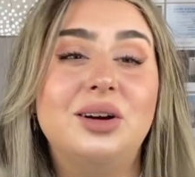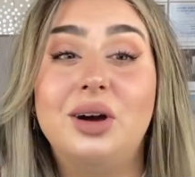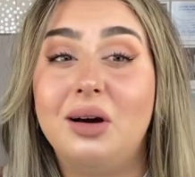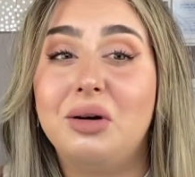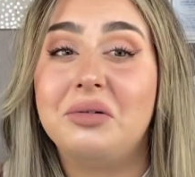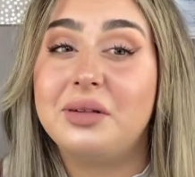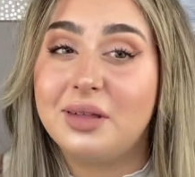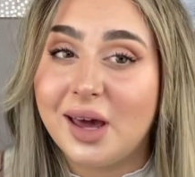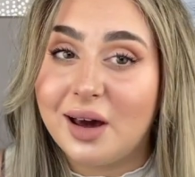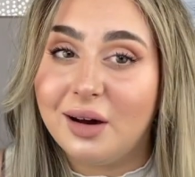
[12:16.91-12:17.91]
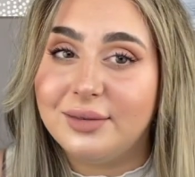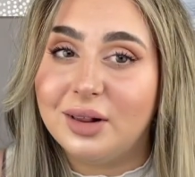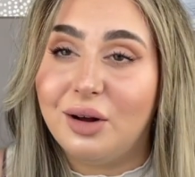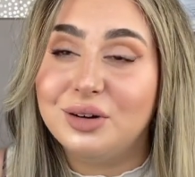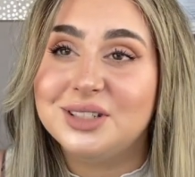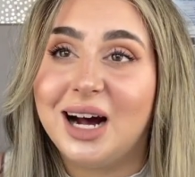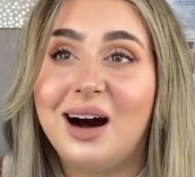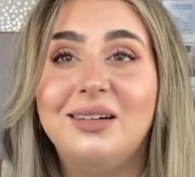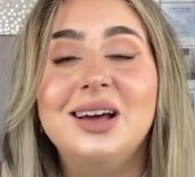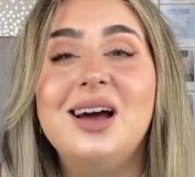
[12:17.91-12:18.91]
your girl got thick over
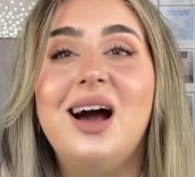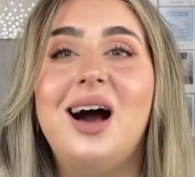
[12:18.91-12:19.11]
lockdown,